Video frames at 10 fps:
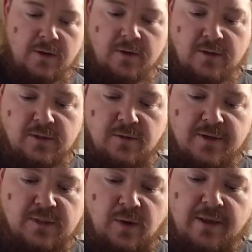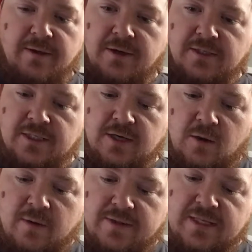So this way the nurses know
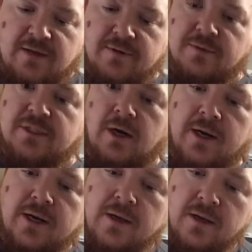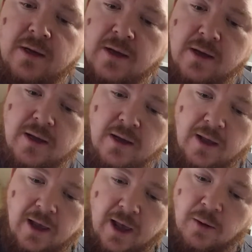when this IV was started
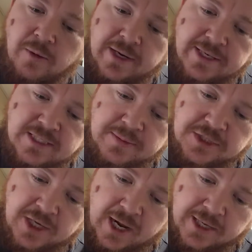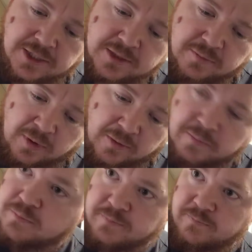and when it needs to be changed per
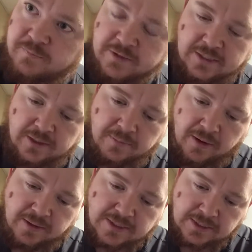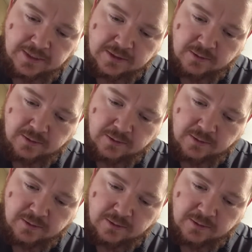facility policy. So